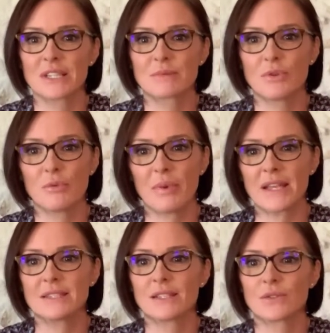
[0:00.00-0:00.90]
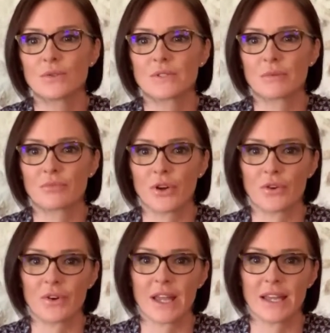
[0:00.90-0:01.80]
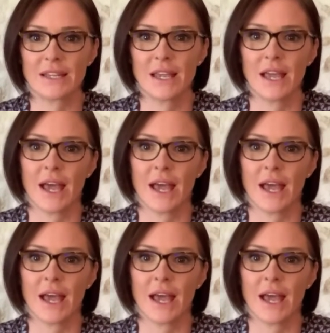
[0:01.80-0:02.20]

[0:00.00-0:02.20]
explore basic tools on Procreate,